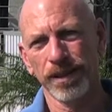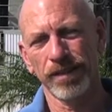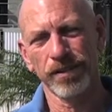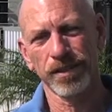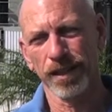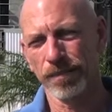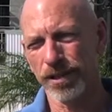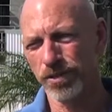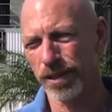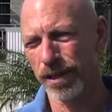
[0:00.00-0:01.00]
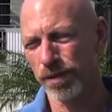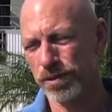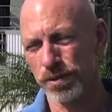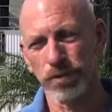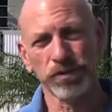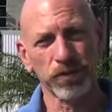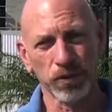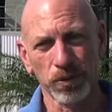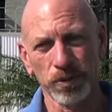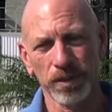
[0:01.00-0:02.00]
Every time that train comes through
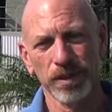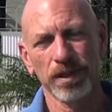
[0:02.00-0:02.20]
full,